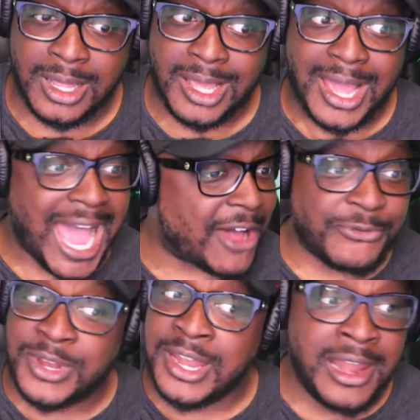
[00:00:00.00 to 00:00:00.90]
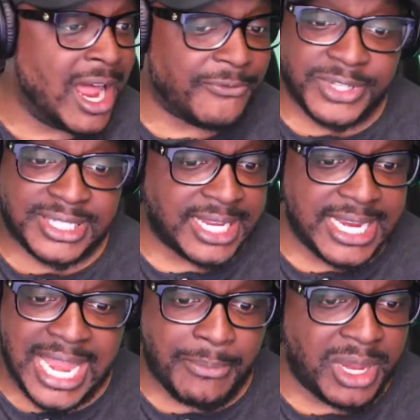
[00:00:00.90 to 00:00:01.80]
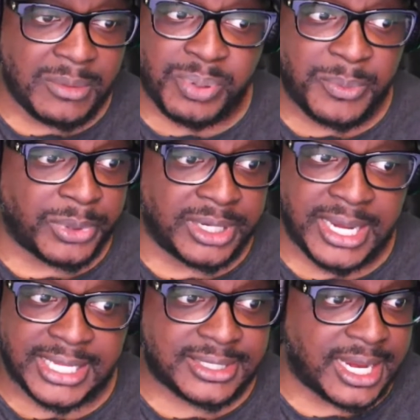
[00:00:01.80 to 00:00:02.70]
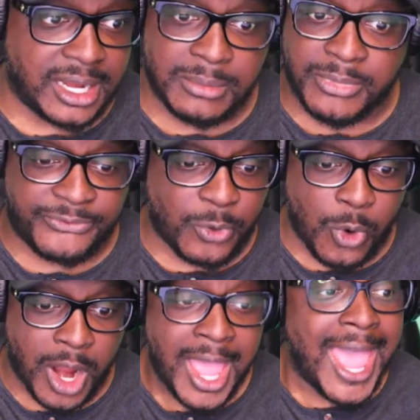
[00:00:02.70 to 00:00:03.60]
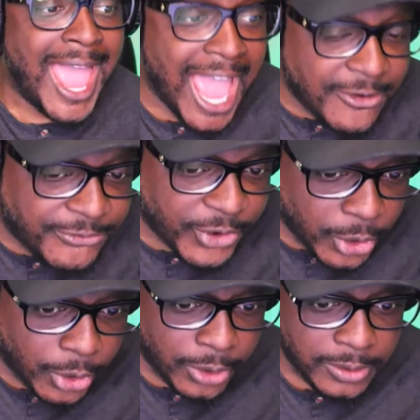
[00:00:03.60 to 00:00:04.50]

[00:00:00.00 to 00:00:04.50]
I've never seen that many people in that stadium before, ever.